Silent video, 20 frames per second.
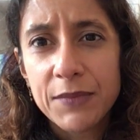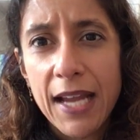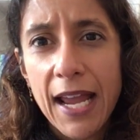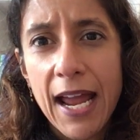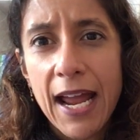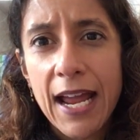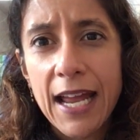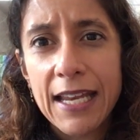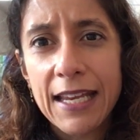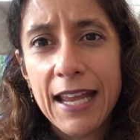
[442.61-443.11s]

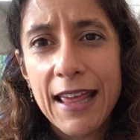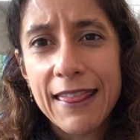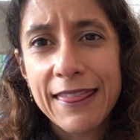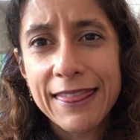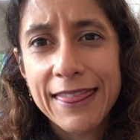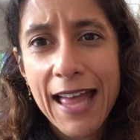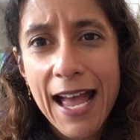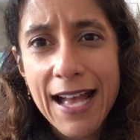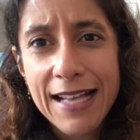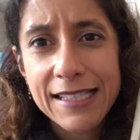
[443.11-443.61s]
And
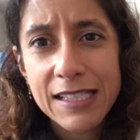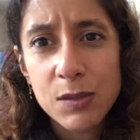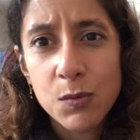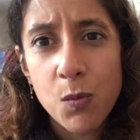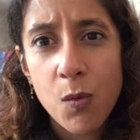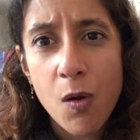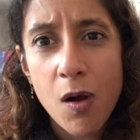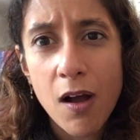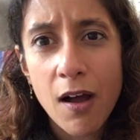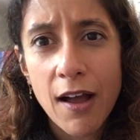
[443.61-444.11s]
that's
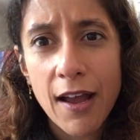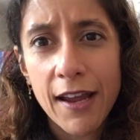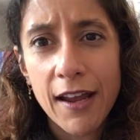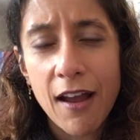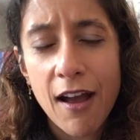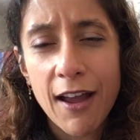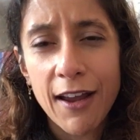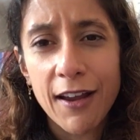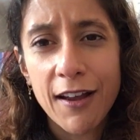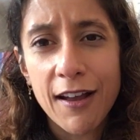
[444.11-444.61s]

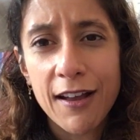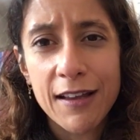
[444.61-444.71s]
why